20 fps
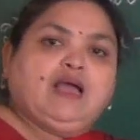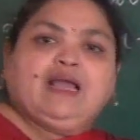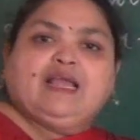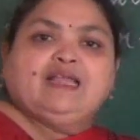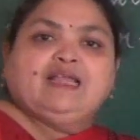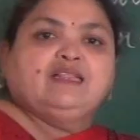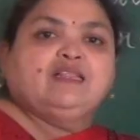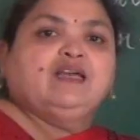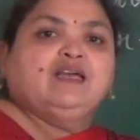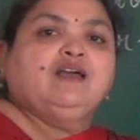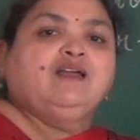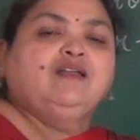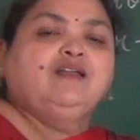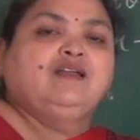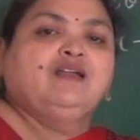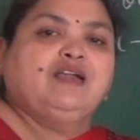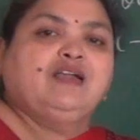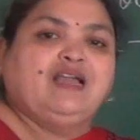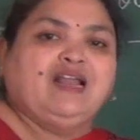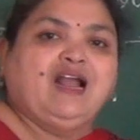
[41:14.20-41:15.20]
in the
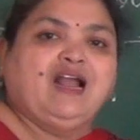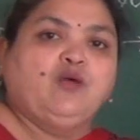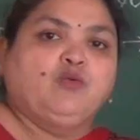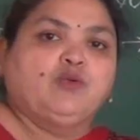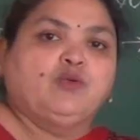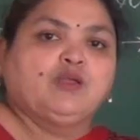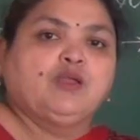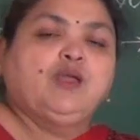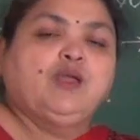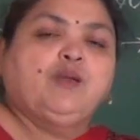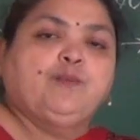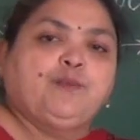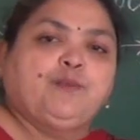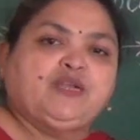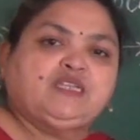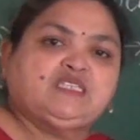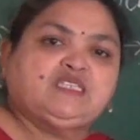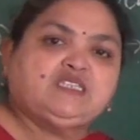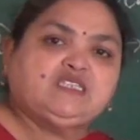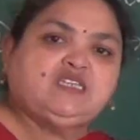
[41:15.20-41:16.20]
ground,
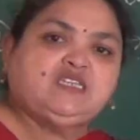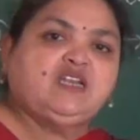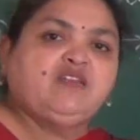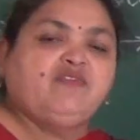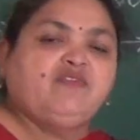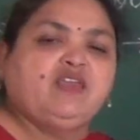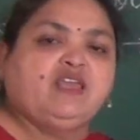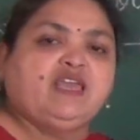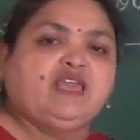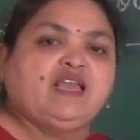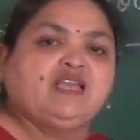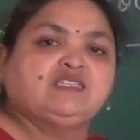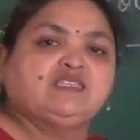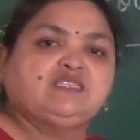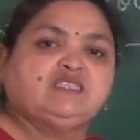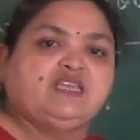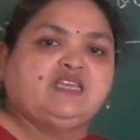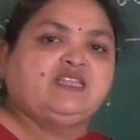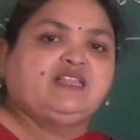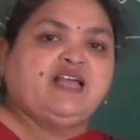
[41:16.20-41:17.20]
but still we can
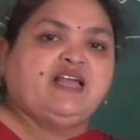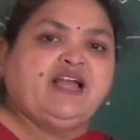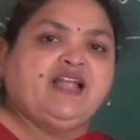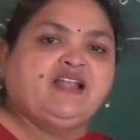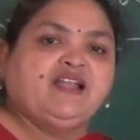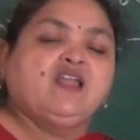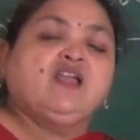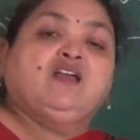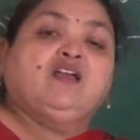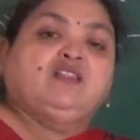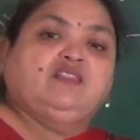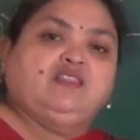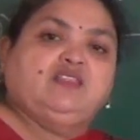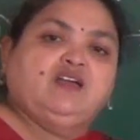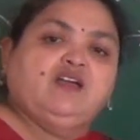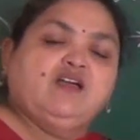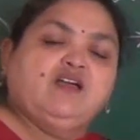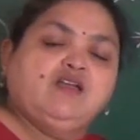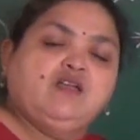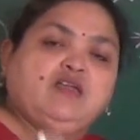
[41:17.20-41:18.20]
see that
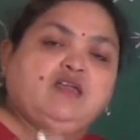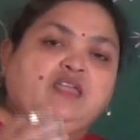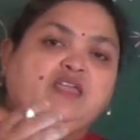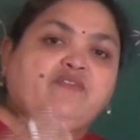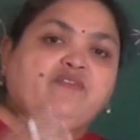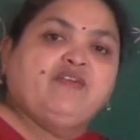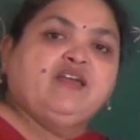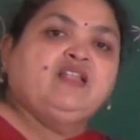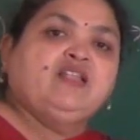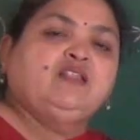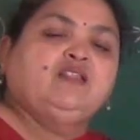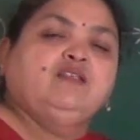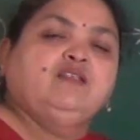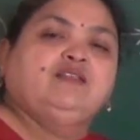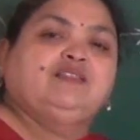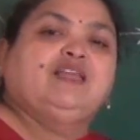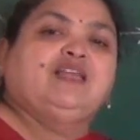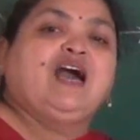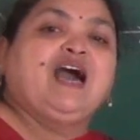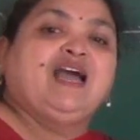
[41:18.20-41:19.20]

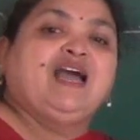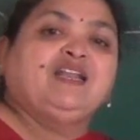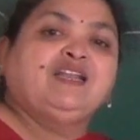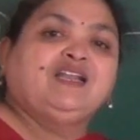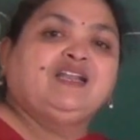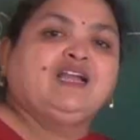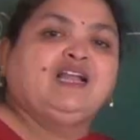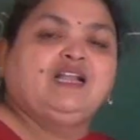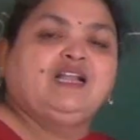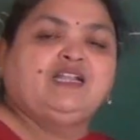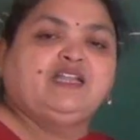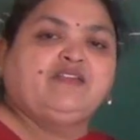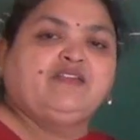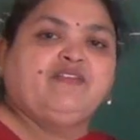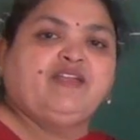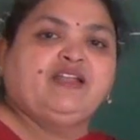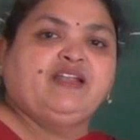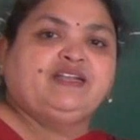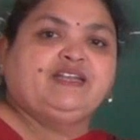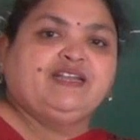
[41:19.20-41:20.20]
even the
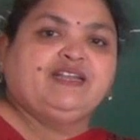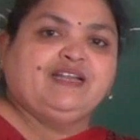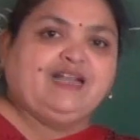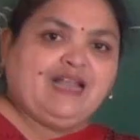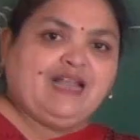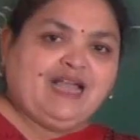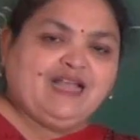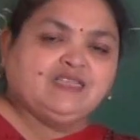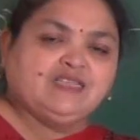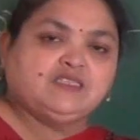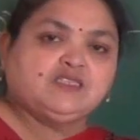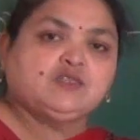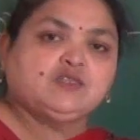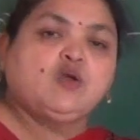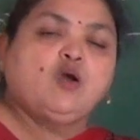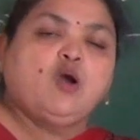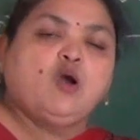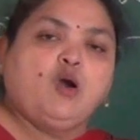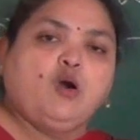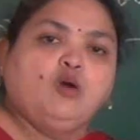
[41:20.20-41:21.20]
uncultivated lands
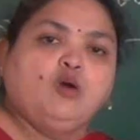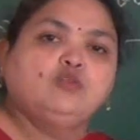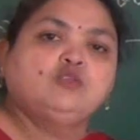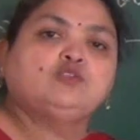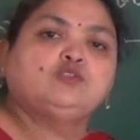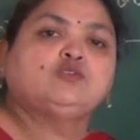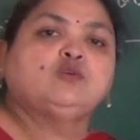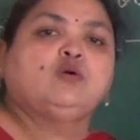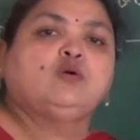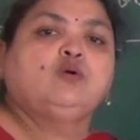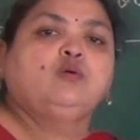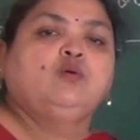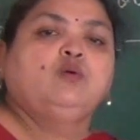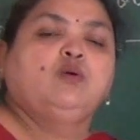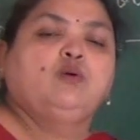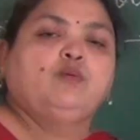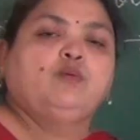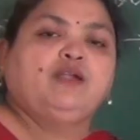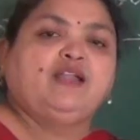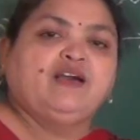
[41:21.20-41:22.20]
also
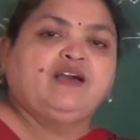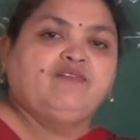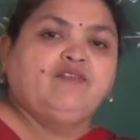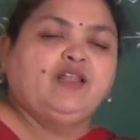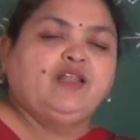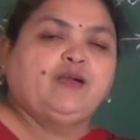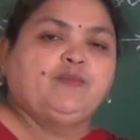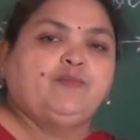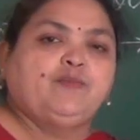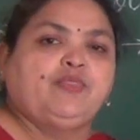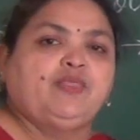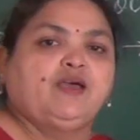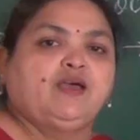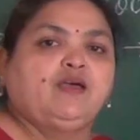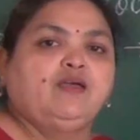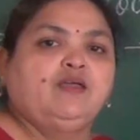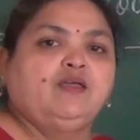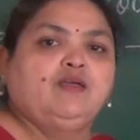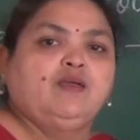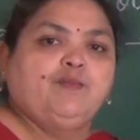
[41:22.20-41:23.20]
develop the
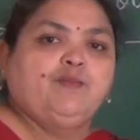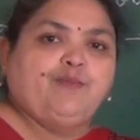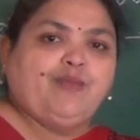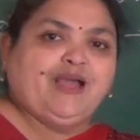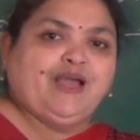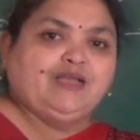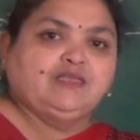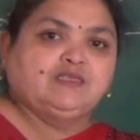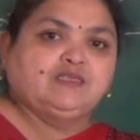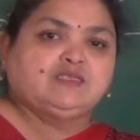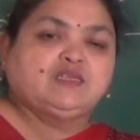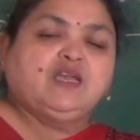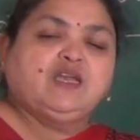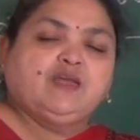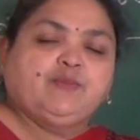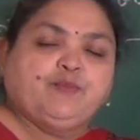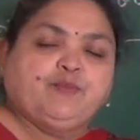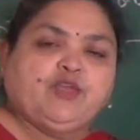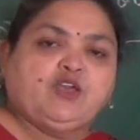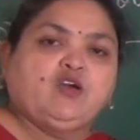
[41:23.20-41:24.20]
plants
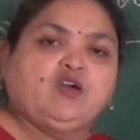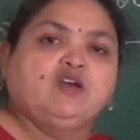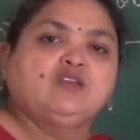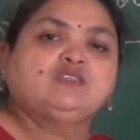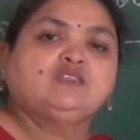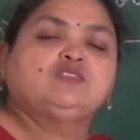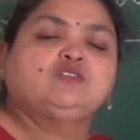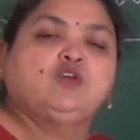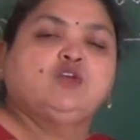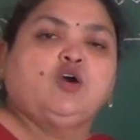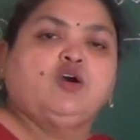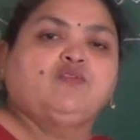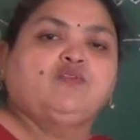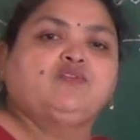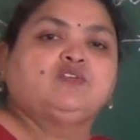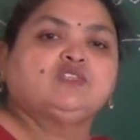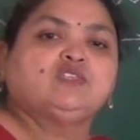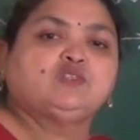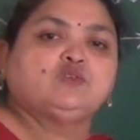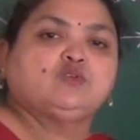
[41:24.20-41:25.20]
because of
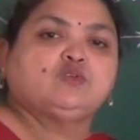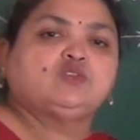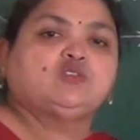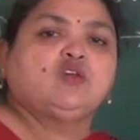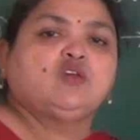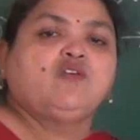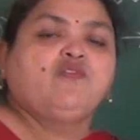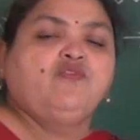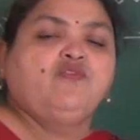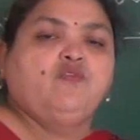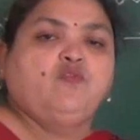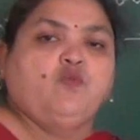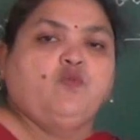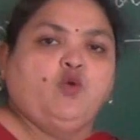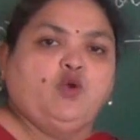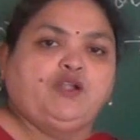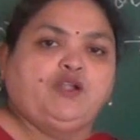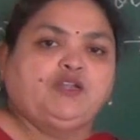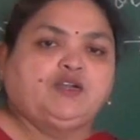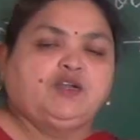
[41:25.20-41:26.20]
the source of
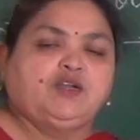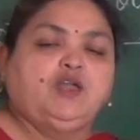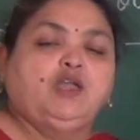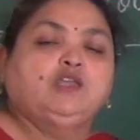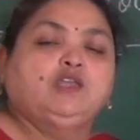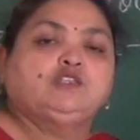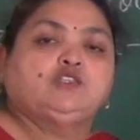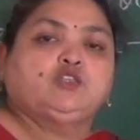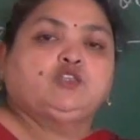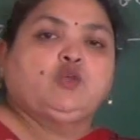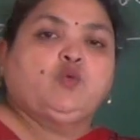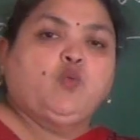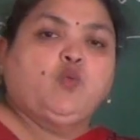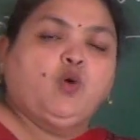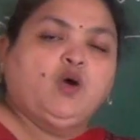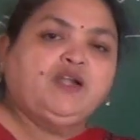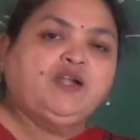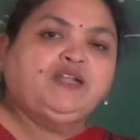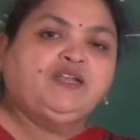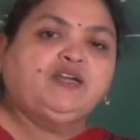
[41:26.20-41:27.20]
water. So the
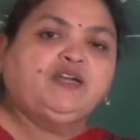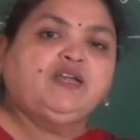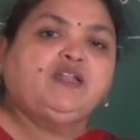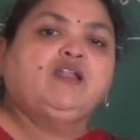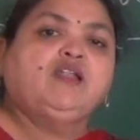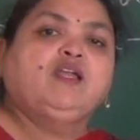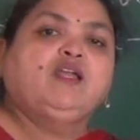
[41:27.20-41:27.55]
water